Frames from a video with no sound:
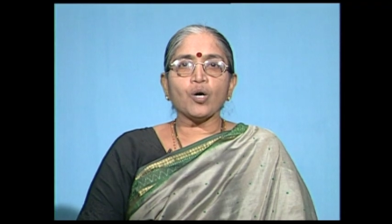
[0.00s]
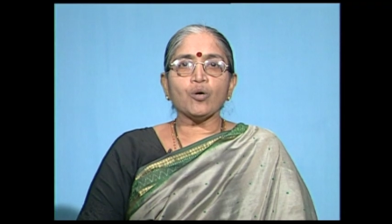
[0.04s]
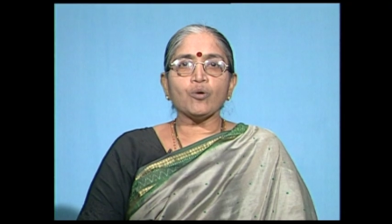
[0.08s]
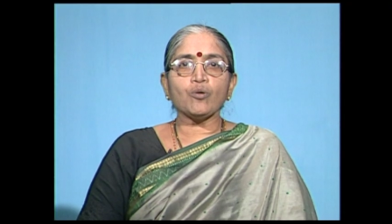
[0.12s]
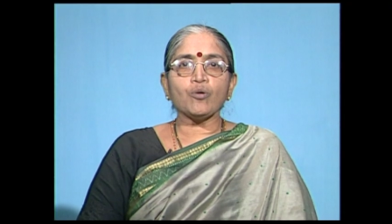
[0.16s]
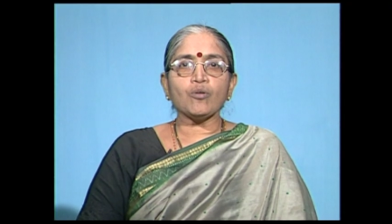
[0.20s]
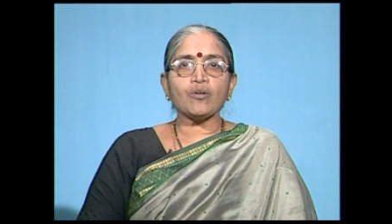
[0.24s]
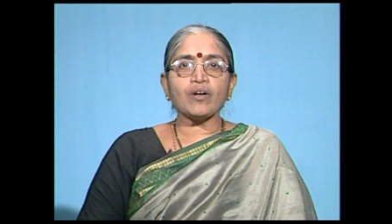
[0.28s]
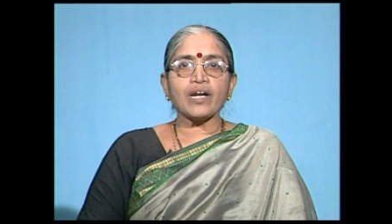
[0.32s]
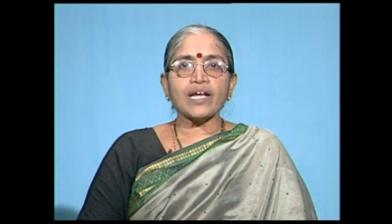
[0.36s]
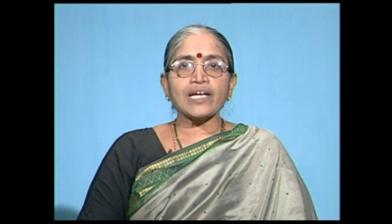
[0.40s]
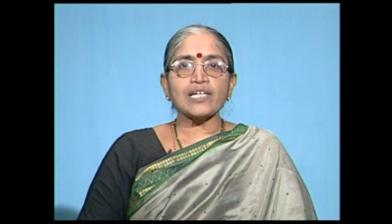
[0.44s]

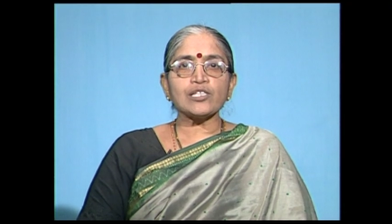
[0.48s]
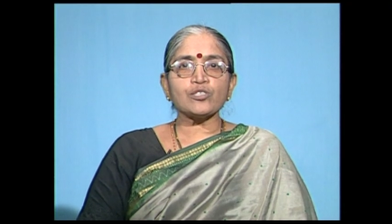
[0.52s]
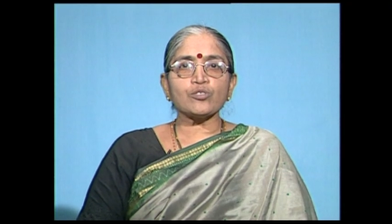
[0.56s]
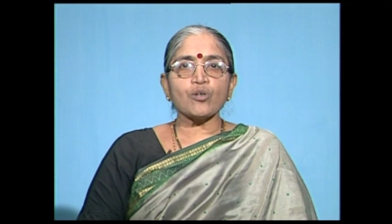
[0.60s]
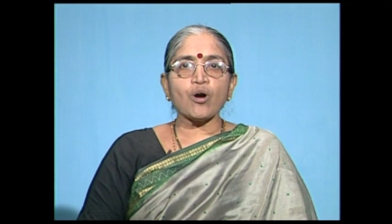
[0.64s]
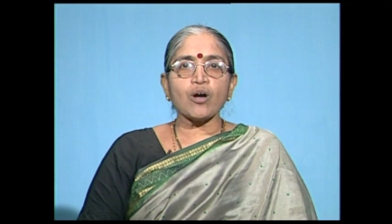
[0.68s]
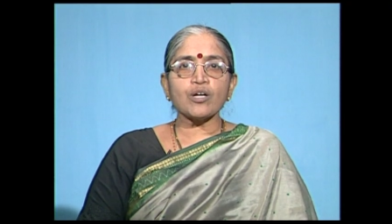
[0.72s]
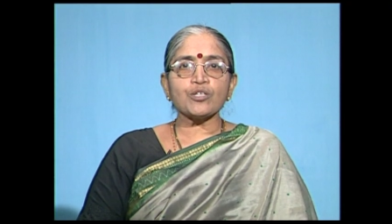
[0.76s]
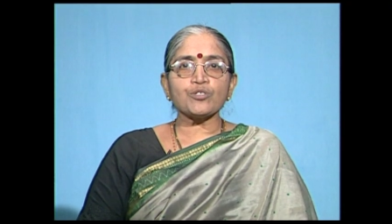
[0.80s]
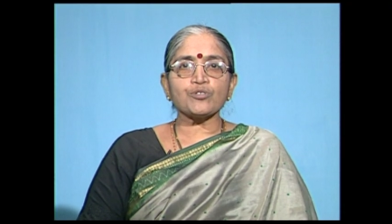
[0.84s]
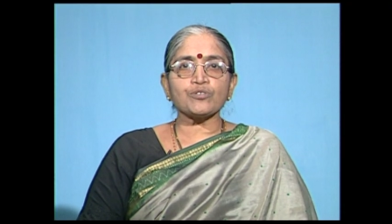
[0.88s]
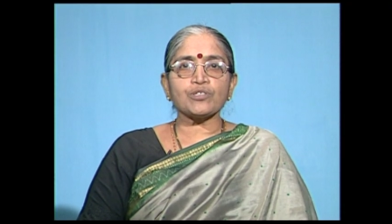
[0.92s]
who clings
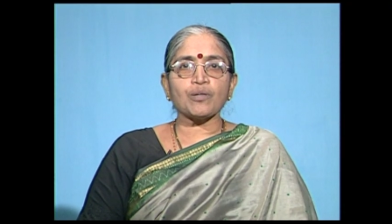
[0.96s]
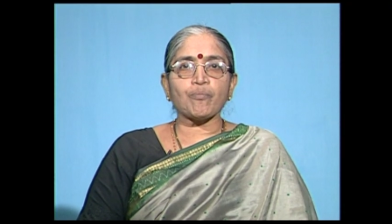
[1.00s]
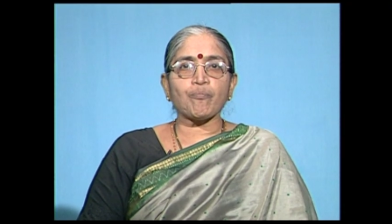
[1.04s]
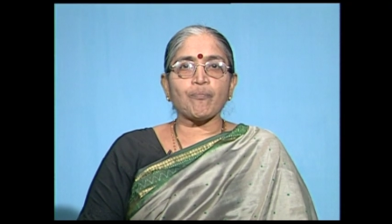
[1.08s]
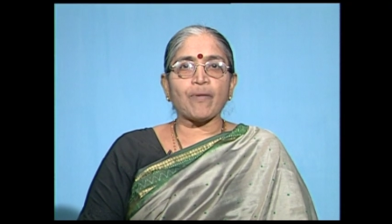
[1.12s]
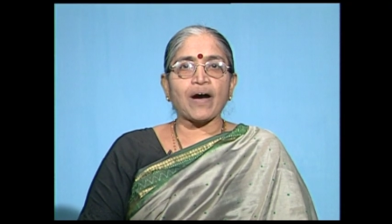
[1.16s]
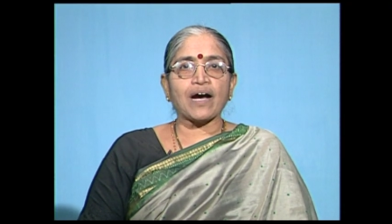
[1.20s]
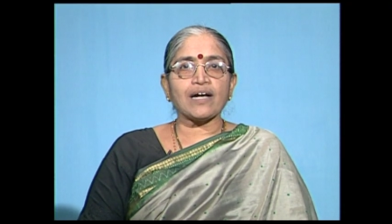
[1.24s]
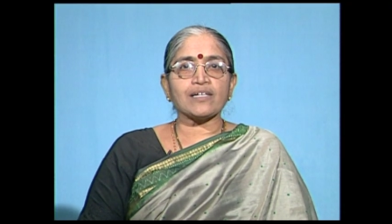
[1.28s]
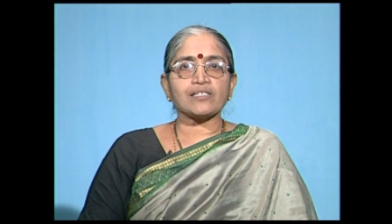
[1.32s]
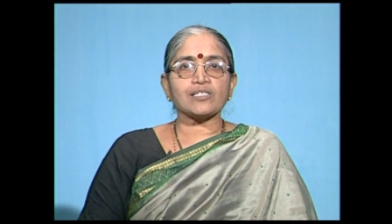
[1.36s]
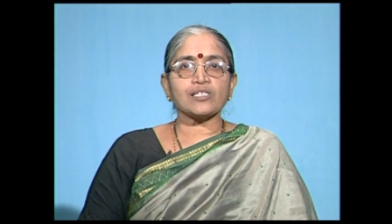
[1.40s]
on to the
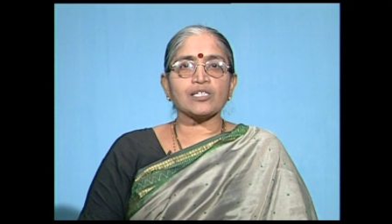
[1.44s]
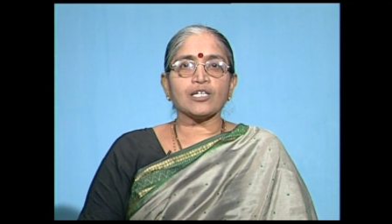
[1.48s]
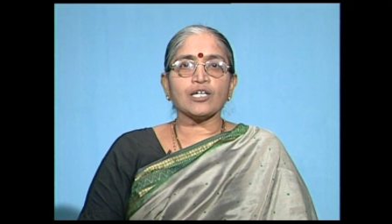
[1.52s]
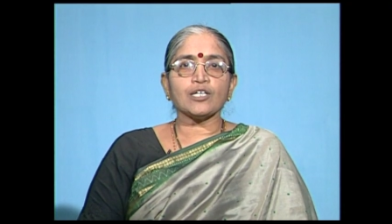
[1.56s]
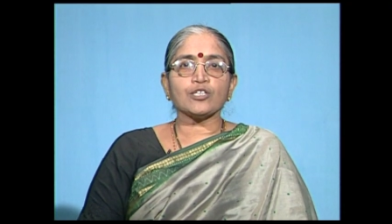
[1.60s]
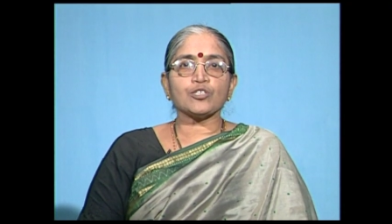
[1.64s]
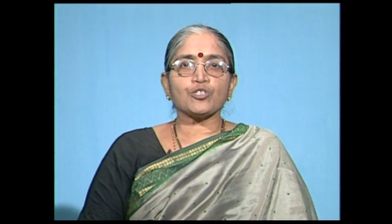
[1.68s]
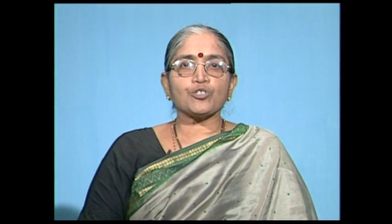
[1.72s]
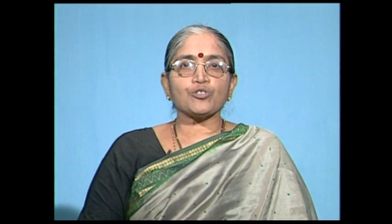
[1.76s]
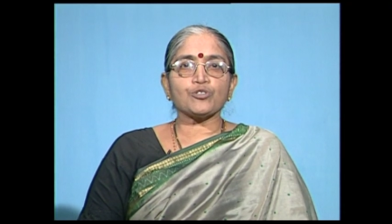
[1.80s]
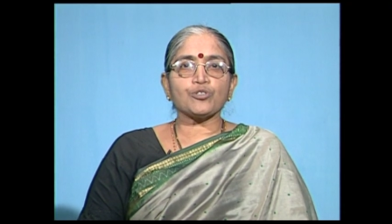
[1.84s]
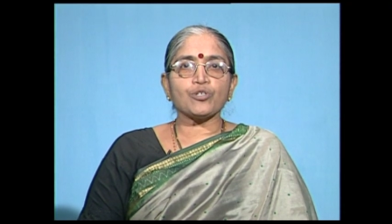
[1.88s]
past,
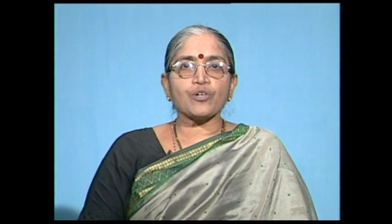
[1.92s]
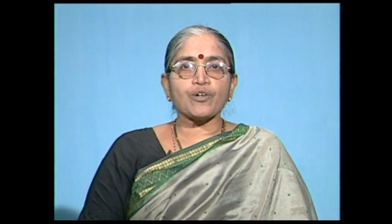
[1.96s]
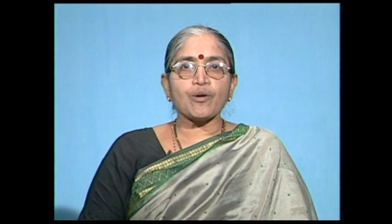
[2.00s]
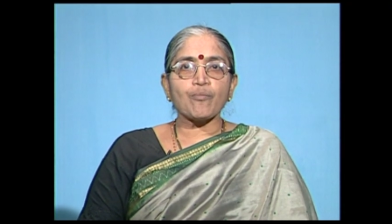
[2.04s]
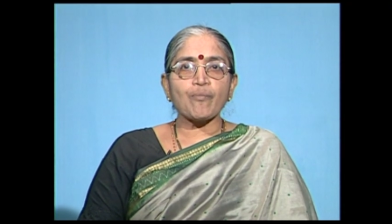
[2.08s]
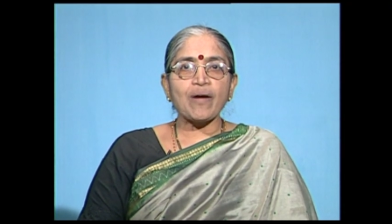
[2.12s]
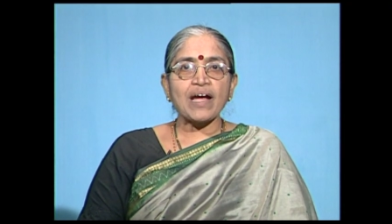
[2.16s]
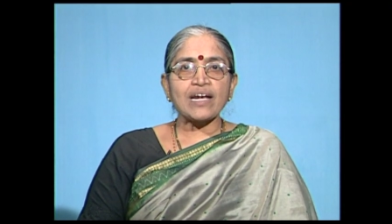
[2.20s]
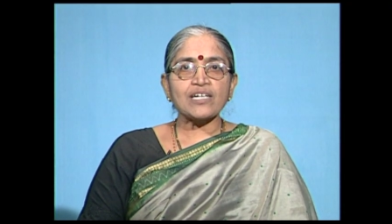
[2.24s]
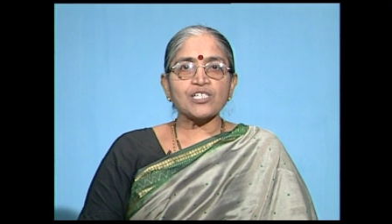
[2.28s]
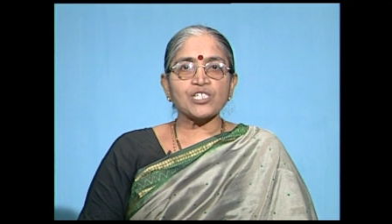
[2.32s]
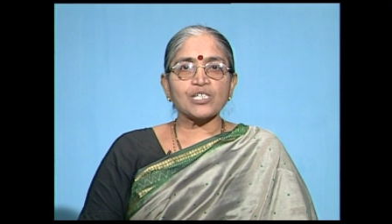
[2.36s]
to the
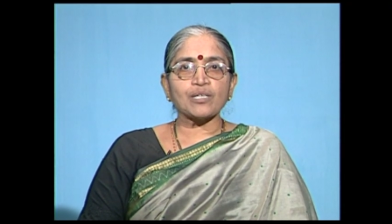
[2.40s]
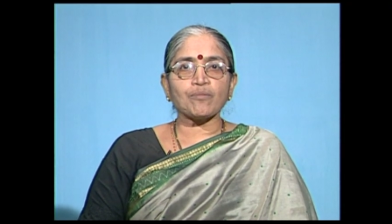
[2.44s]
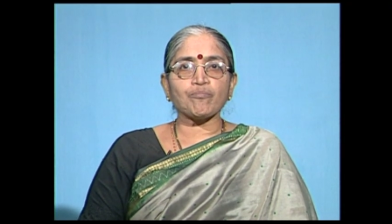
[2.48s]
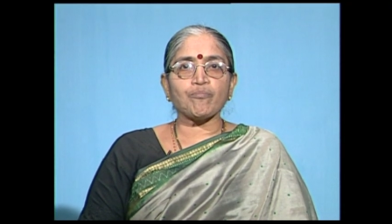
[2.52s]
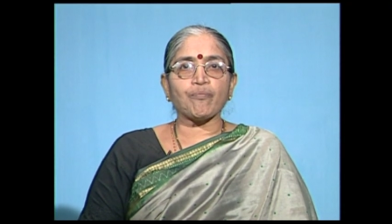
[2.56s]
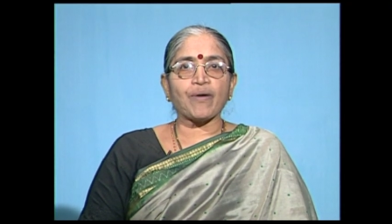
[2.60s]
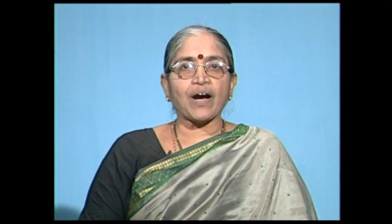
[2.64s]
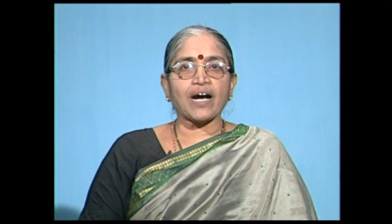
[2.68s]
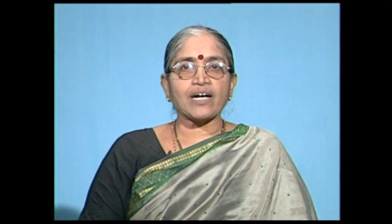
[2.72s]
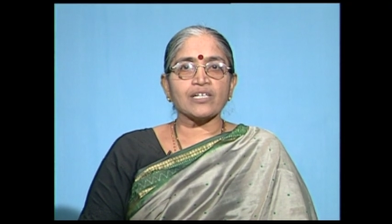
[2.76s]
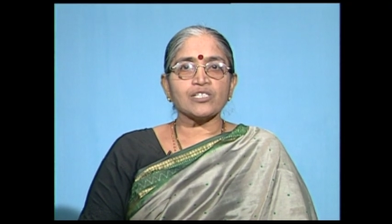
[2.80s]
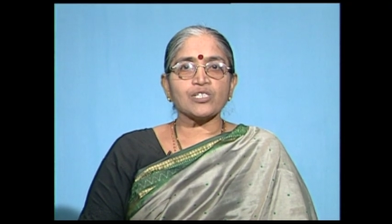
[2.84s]

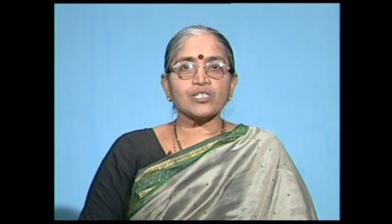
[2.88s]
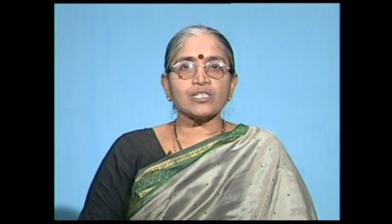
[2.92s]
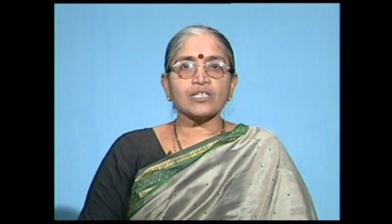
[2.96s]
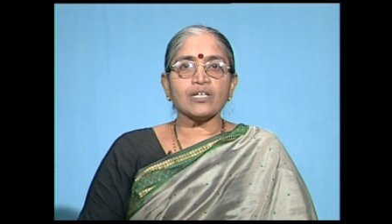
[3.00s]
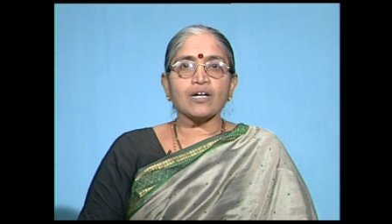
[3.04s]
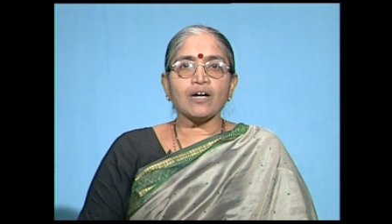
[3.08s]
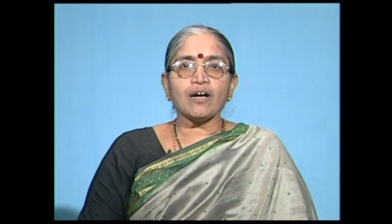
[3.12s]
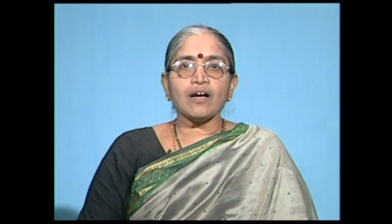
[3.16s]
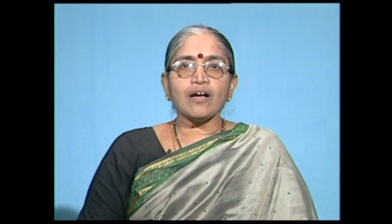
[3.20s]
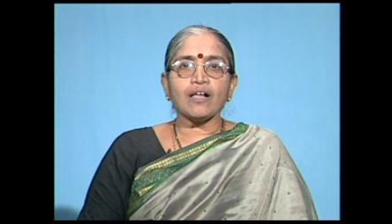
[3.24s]
romantic past,